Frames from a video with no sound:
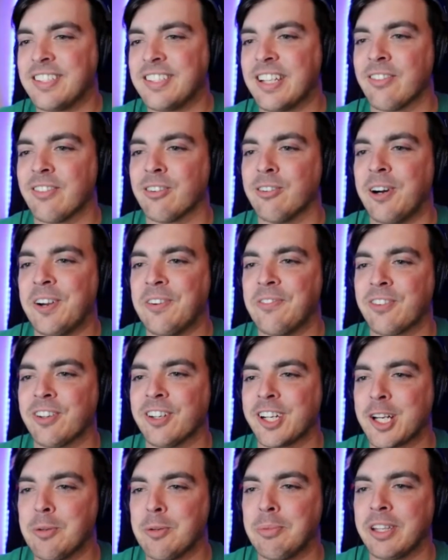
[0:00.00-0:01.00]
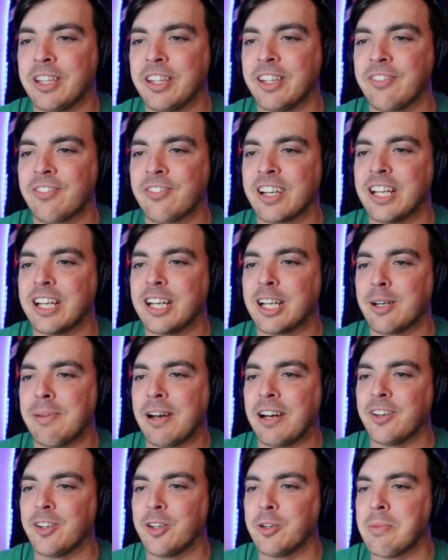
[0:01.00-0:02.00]
to everyone for completely forgetting
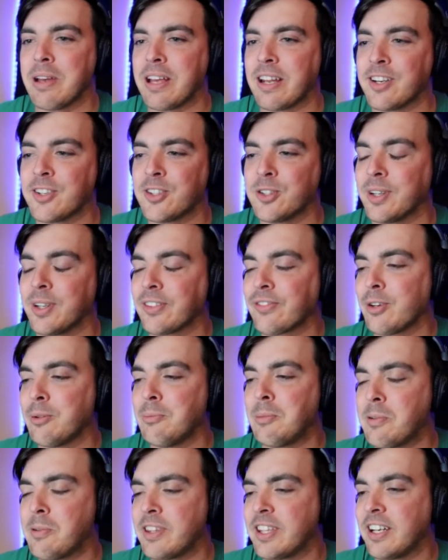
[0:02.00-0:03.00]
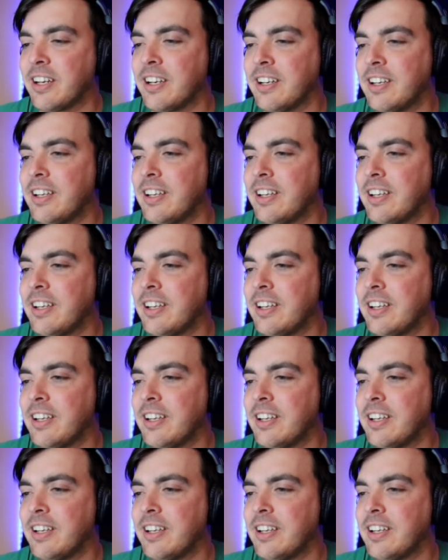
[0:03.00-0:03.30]
about who managed where for a moment there.